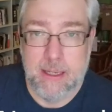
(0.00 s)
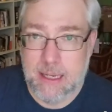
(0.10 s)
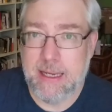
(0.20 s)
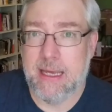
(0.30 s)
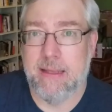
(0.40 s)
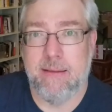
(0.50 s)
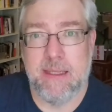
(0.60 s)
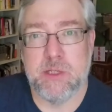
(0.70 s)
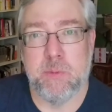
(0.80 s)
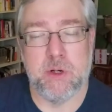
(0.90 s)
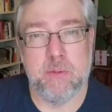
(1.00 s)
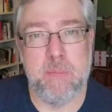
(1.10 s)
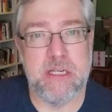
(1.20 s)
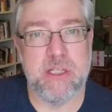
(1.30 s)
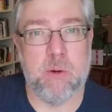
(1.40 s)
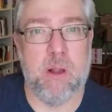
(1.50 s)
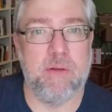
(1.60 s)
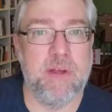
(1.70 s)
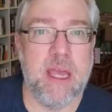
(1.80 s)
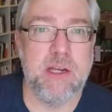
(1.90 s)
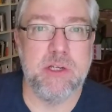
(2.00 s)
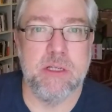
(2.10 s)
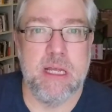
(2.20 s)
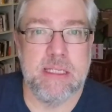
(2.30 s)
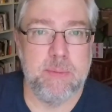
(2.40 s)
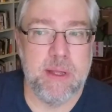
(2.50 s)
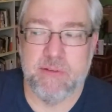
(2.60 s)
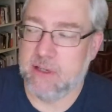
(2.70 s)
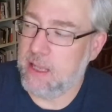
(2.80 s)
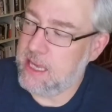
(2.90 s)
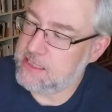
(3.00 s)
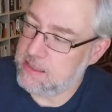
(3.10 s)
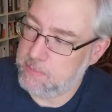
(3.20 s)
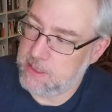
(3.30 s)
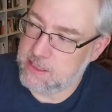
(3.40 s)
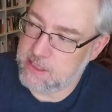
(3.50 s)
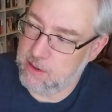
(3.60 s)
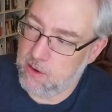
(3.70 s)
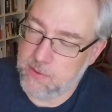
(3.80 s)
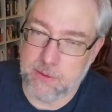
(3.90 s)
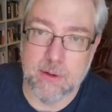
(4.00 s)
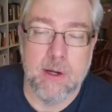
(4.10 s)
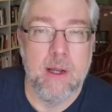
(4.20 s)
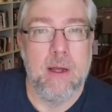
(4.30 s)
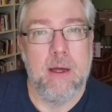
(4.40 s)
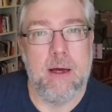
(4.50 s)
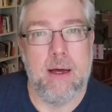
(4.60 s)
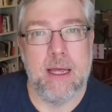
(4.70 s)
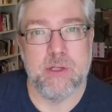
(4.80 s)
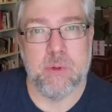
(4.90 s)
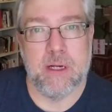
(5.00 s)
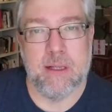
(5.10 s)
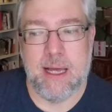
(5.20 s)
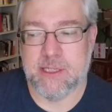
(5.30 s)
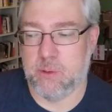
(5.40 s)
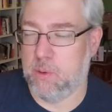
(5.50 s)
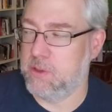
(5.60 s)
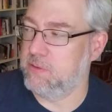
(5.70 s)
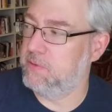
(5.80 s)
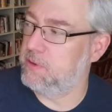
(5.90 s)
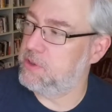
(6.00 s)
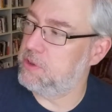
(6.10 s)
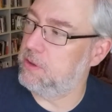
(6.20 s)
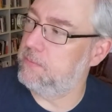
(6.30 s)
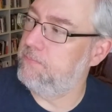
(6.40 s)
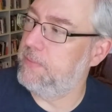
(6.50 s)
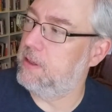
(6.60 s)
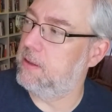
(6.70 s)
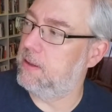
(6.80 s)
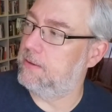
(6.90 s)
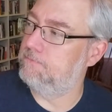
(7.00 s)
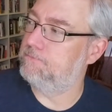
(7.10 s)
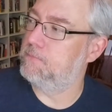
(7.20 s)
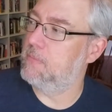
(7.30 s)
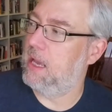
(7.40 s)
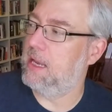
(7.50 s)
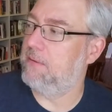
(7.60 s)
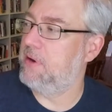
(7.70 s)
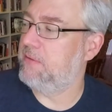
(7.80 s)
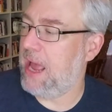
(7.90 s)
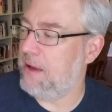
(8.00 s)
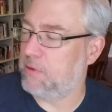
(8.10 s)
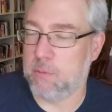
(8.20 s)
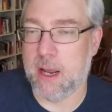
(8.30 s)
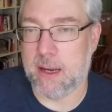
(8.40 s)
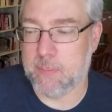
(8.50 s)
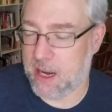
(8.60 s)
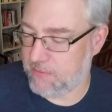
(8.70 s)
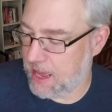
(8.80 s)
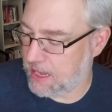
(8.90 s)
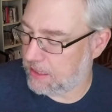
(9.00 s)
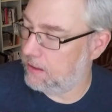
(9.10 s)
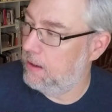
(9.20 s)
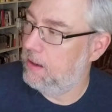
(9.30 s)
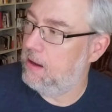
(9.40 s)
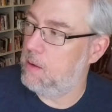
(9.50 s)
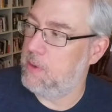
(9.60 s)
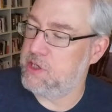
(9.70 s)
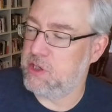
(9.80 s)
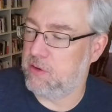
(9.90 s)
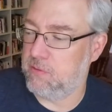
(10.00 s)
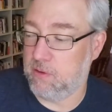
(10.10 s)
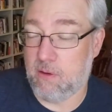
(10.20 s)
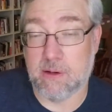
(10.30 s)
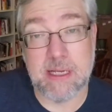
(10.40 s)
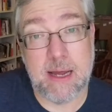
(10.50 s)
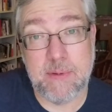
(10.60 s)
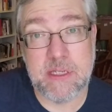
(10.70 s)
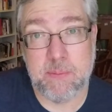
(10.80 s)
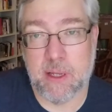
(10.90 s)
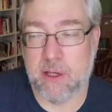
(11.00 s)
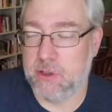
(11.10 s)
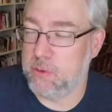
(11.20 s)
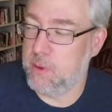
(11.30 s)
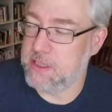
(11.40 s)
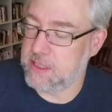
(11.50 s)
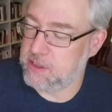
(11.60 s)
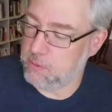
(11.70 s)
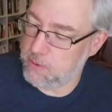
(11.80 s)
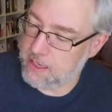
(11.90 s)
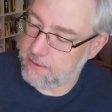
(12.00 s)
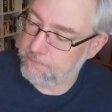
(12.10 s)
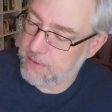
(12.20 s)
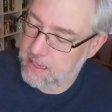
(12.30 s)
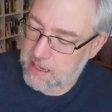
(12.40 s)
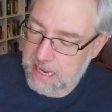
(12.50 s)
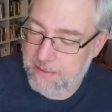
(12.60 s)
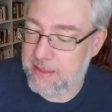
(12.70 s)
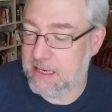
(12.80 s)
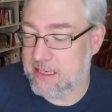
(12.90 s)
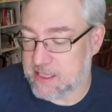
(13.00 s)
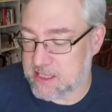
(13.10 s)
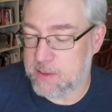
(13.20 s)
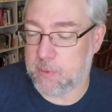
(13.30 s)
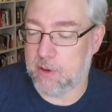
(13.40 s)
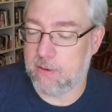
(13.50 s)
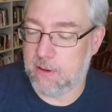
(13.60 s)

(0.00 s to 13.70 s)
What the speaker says: Again, this book meets the qualification. It's a bit of a classic because the author has written classic works of literature. And I haven't read it, but I've had it on my shelf for a long time. This seemed like a good reason to read it. And then in December,